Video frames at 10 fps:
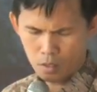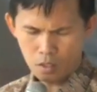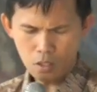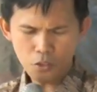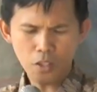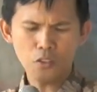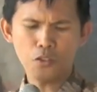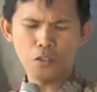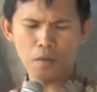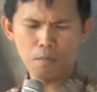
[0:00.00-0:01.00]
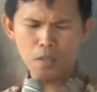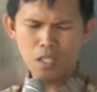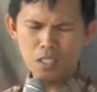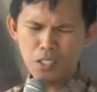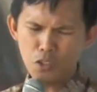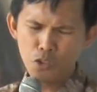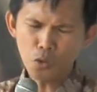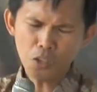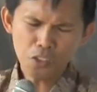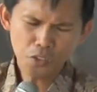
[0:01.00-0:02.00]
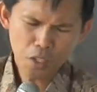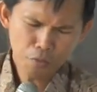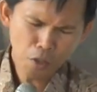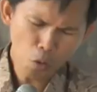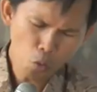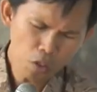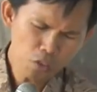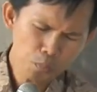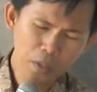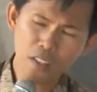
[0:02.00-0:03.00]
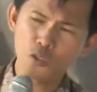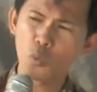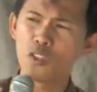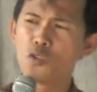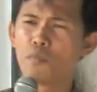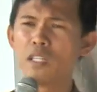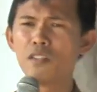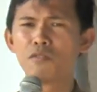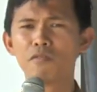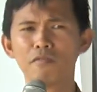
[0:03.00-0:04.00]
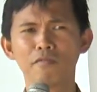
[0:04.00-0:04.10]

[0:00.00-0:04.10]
He said to them, Did you receive the Holy Spirit when you believed?